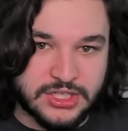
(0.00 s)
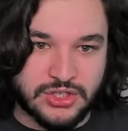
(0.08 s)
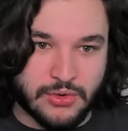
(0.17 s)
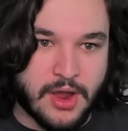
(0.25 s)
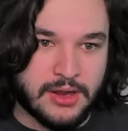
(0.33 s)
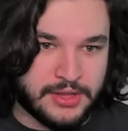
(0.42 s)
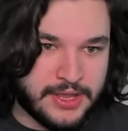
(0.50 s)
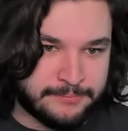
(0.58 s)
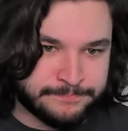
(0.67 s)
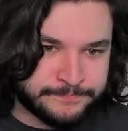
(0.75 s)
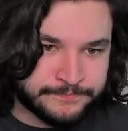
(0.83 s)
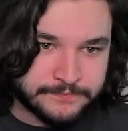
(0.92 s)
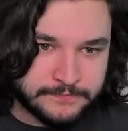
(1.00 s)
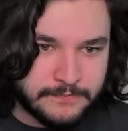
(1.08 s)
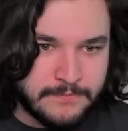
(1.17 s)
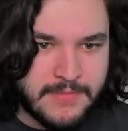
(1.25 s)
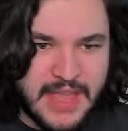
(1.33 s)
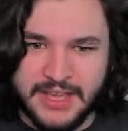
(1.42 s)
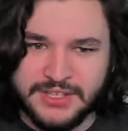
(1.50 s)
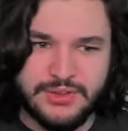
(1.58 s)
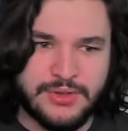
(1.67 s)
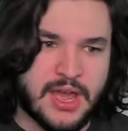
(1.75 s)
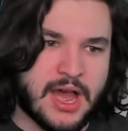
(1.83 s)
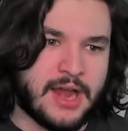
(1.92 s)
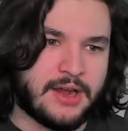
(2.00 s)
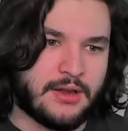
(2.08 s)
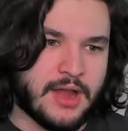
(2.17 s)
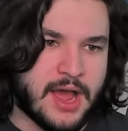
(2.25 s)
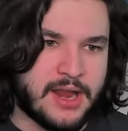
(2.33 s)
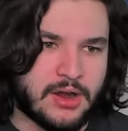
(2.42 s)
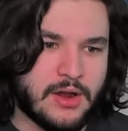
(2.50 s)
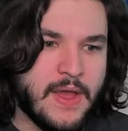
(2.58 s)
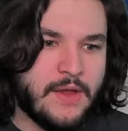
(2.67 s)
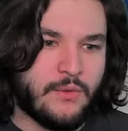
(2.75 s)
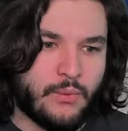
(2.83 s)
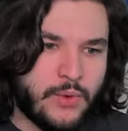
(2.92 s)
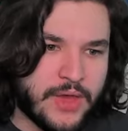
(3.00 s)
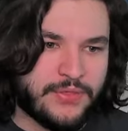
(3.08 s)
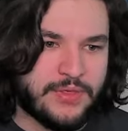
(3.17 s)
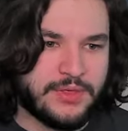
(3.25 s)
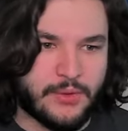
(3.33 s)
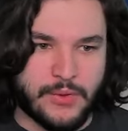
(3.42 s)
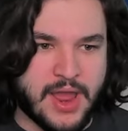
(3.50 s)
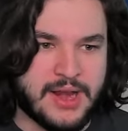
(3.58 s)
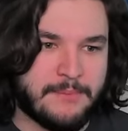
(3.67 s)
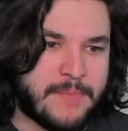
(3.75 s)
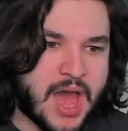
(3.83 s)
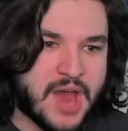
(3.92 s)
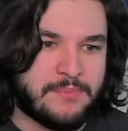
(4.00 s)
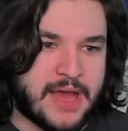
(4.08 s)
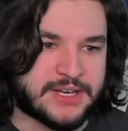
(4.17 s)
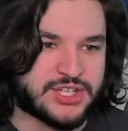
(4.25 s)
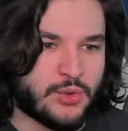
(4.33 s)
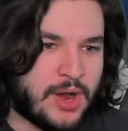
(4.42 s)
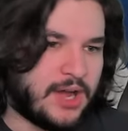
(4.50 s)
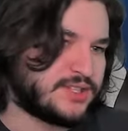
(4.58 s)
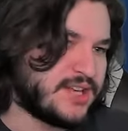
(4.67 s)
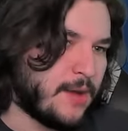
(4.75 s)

struggling as you get higher and higher with the random Bad Batch squads.